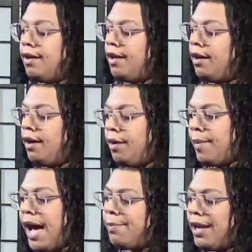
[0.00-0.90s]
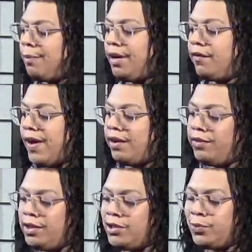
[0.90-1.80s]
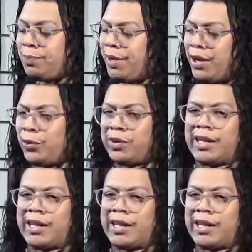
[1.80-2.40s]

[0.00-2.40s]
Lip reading: I'm not a big fan of these paired with